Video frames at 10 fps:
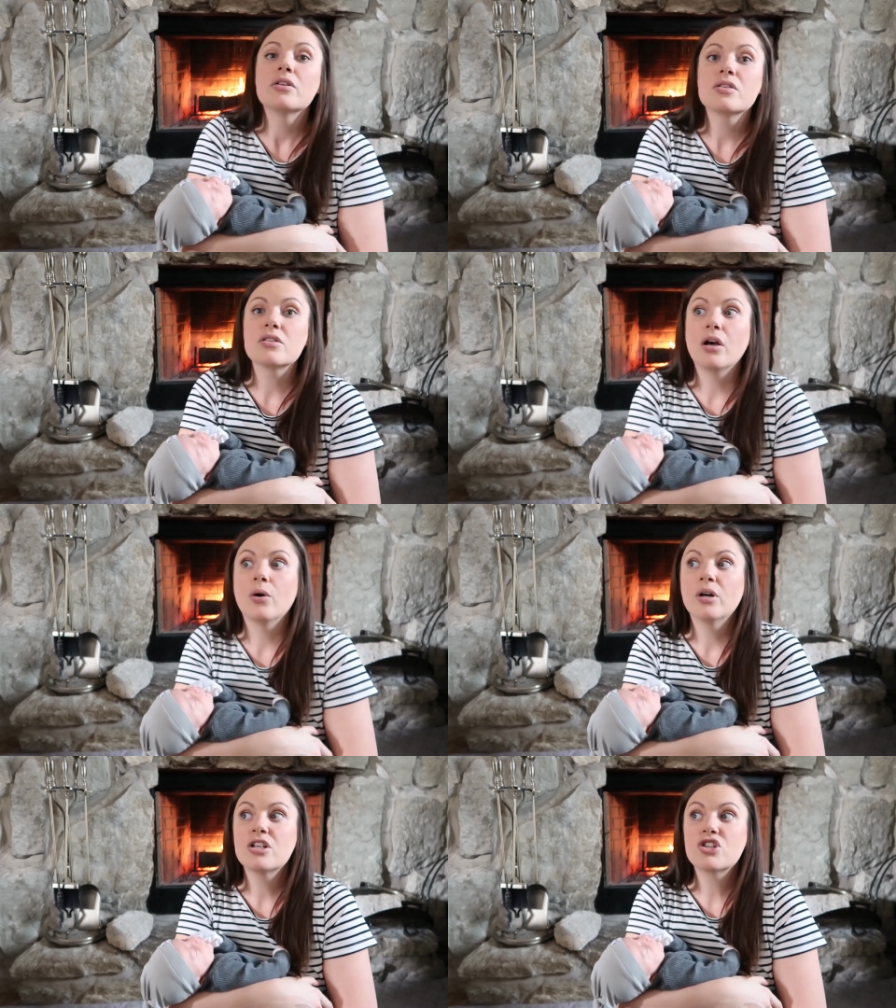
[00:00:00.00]

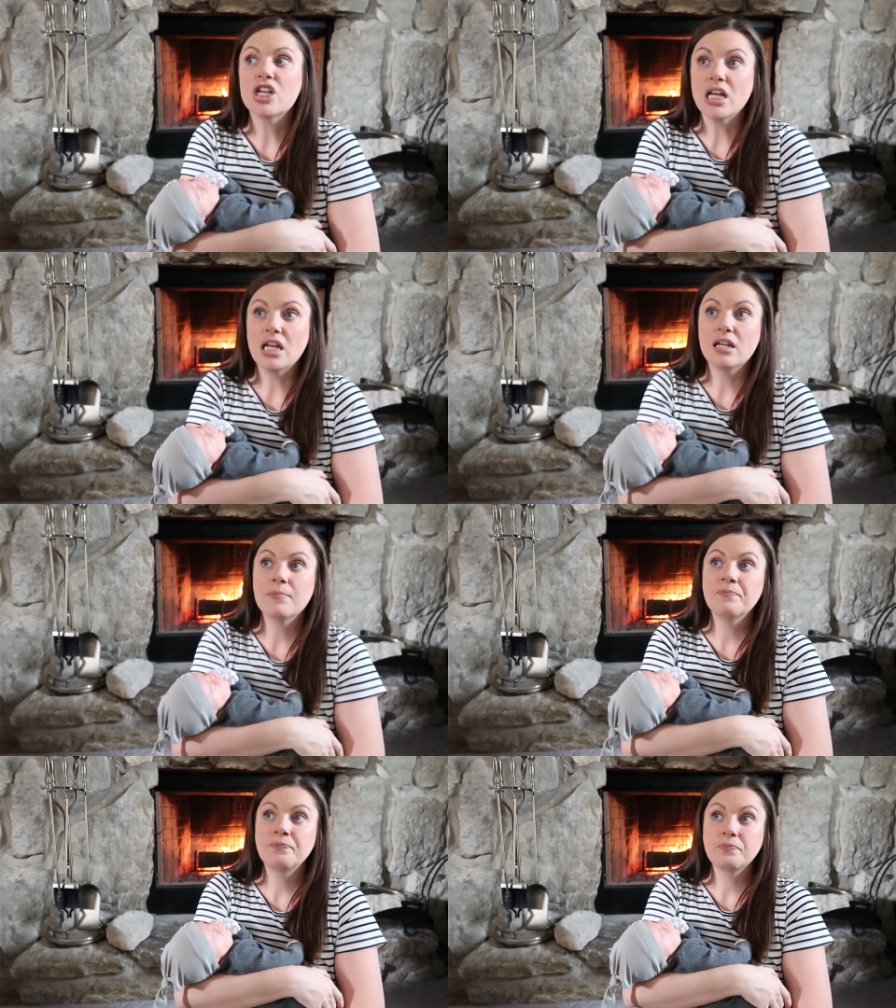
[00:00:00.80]
So
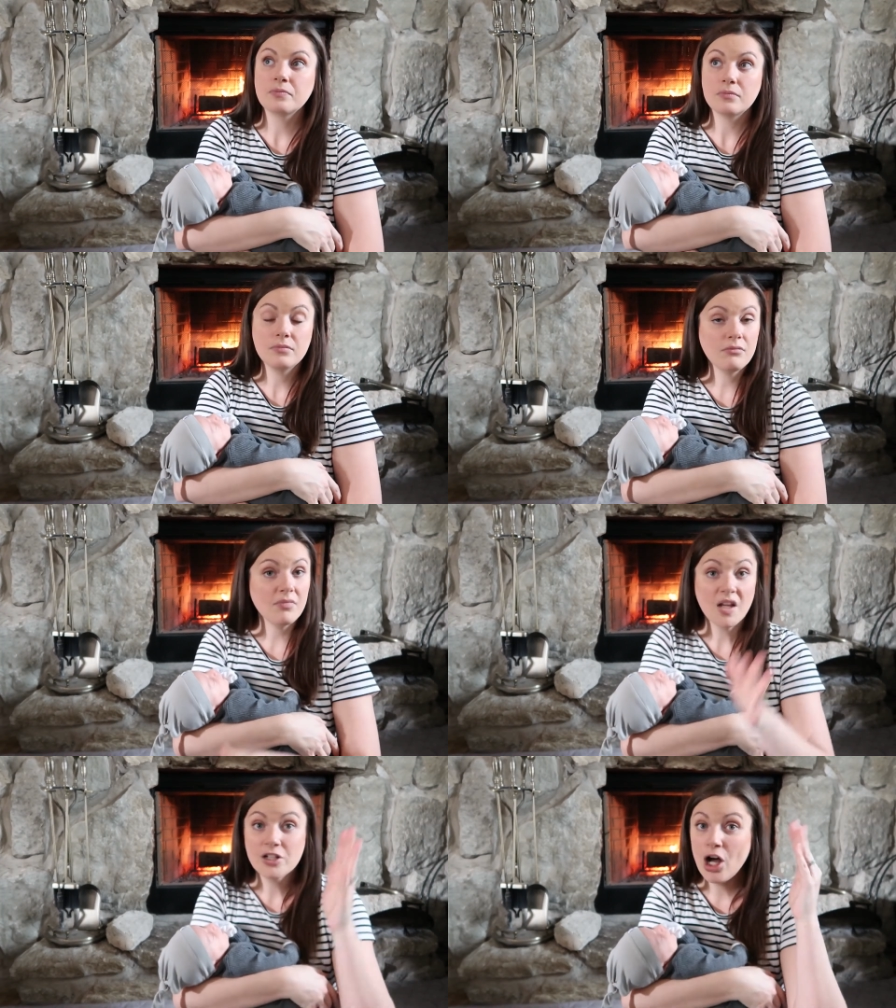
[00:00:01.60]
she
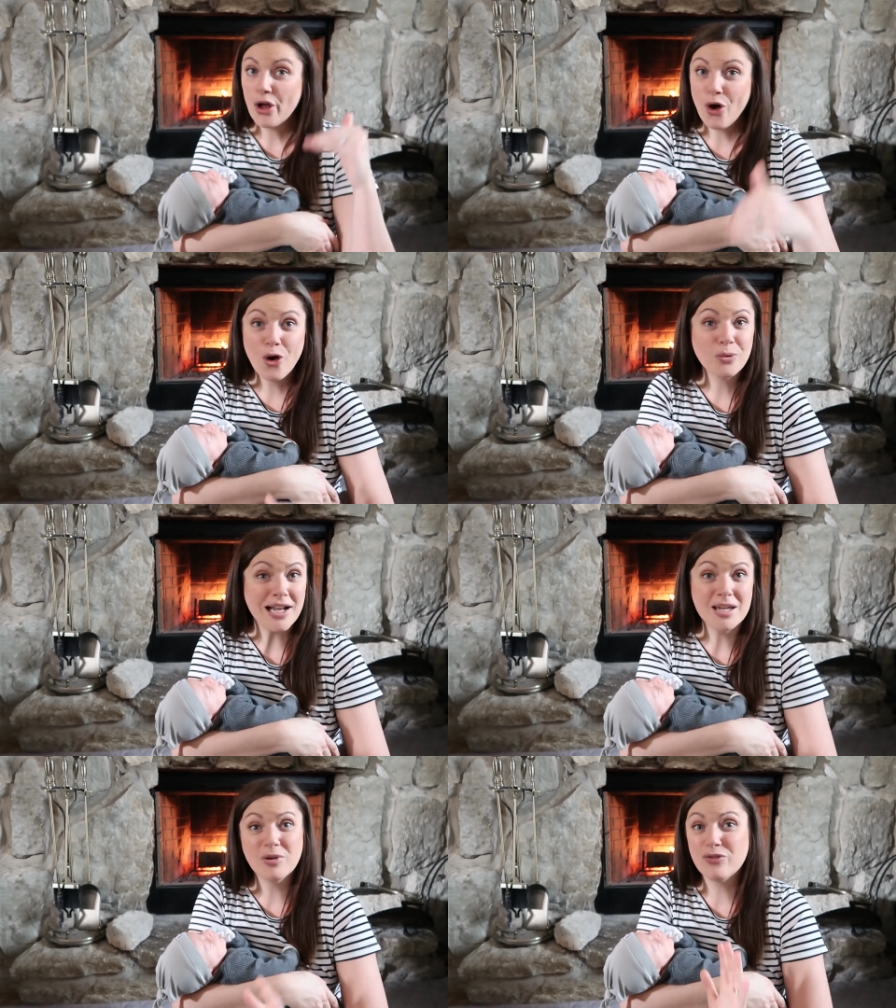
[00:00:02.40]
got all
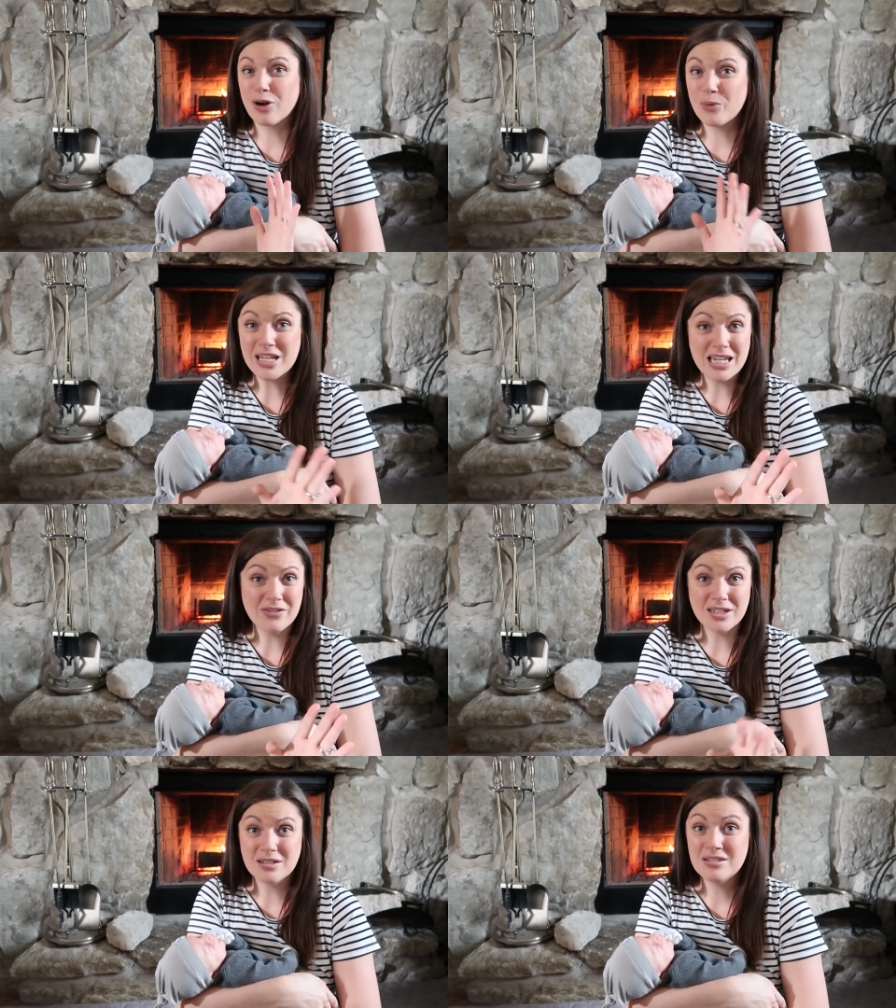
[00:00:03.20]
ready before we
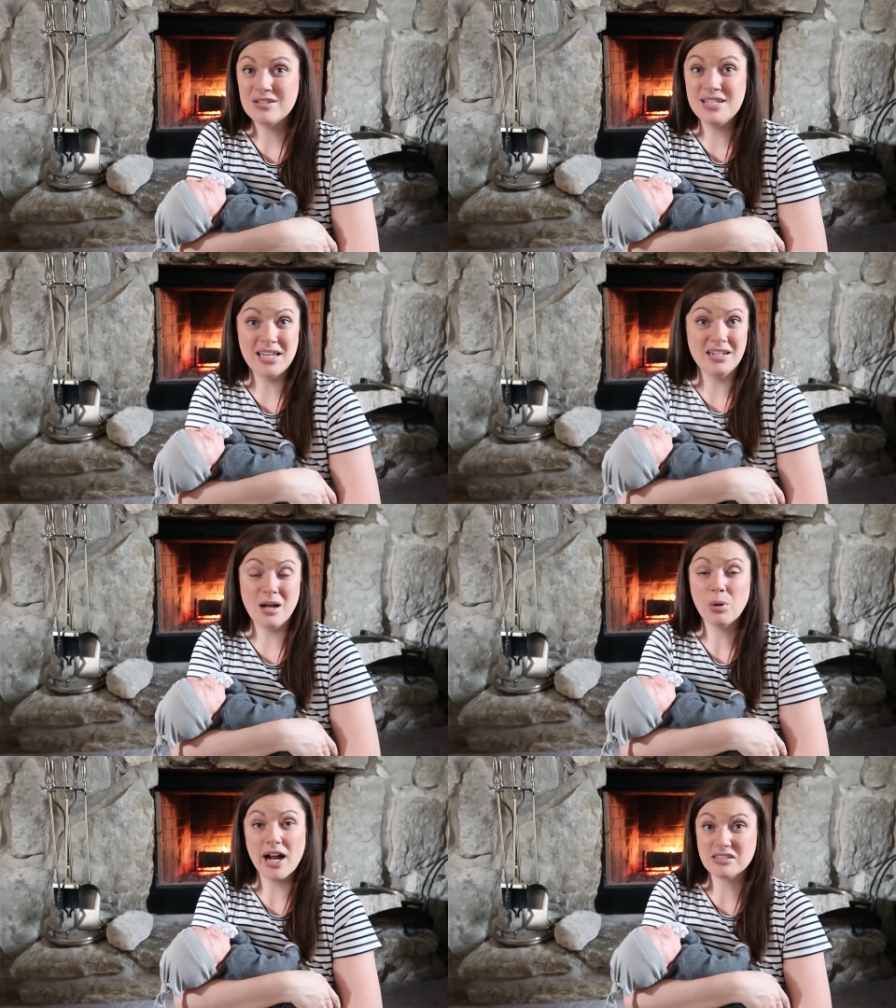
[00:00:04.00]
even did
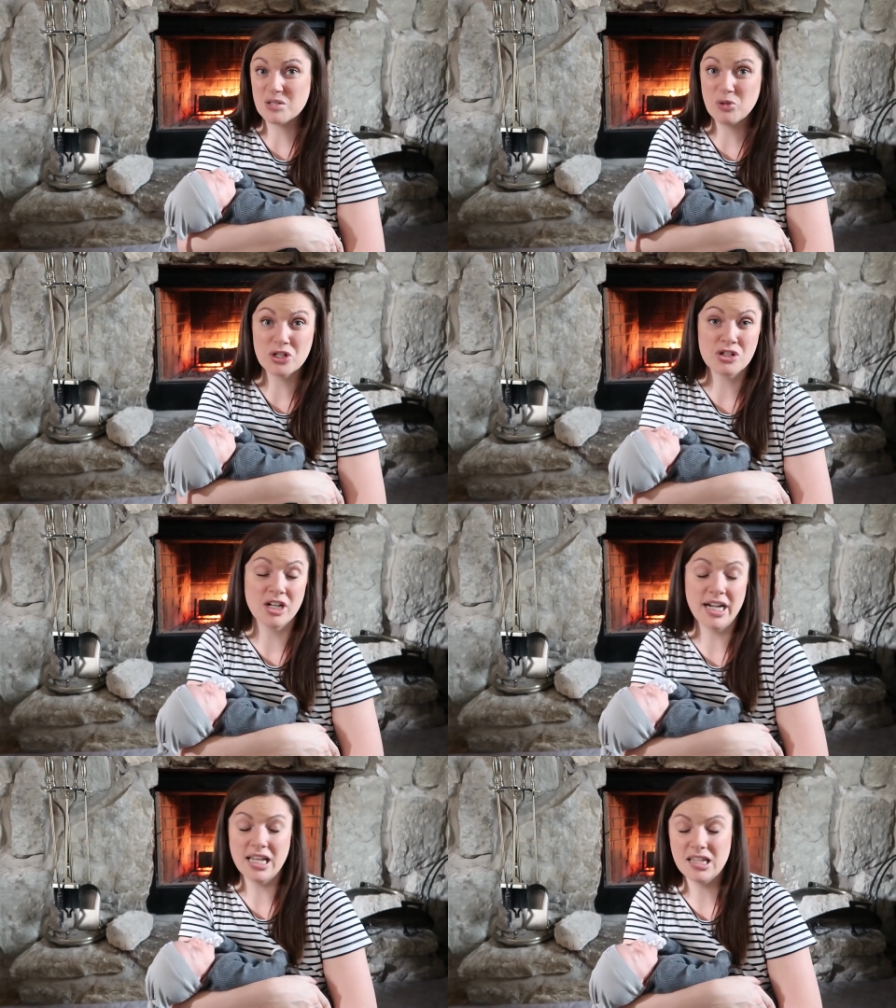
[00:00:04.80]
a practice push or
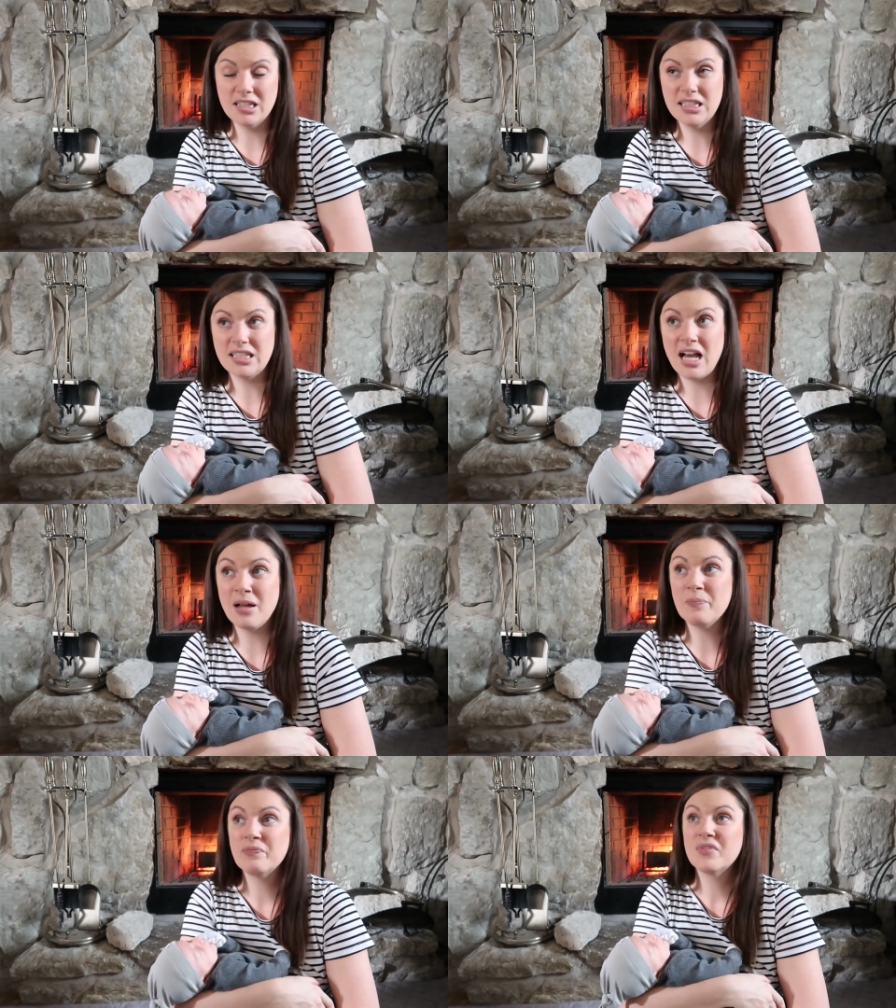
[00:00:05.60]
anything like
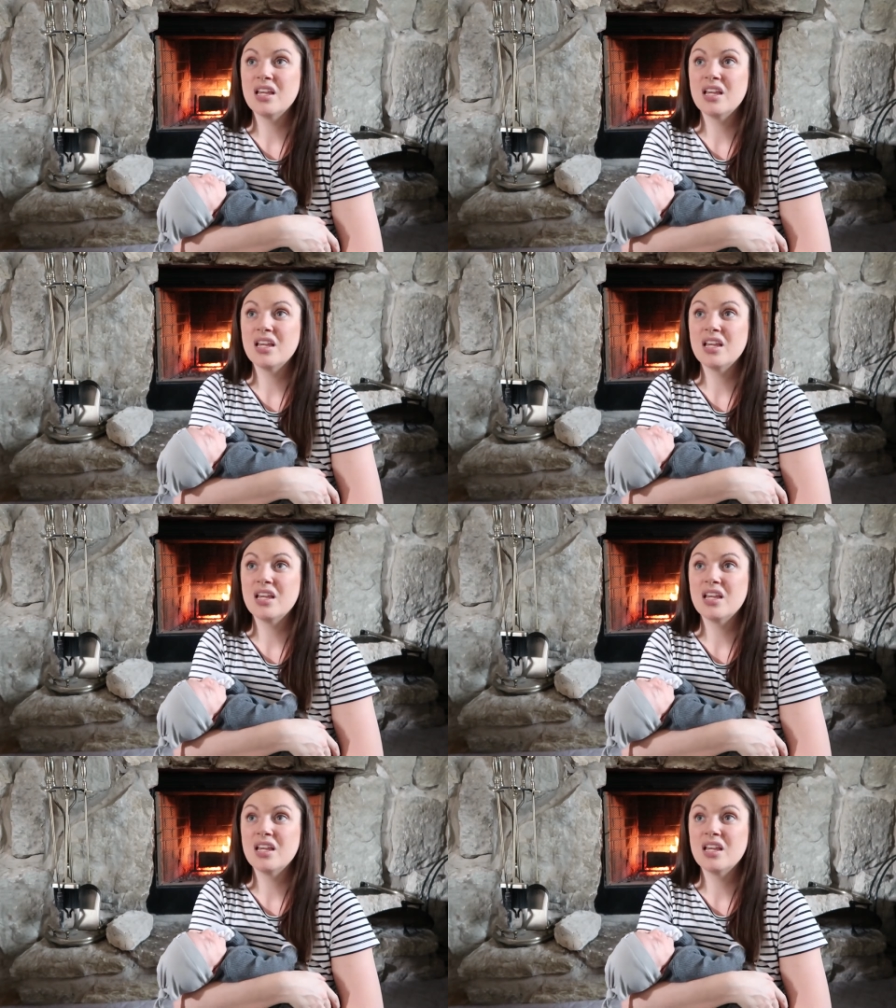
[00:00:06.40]
that.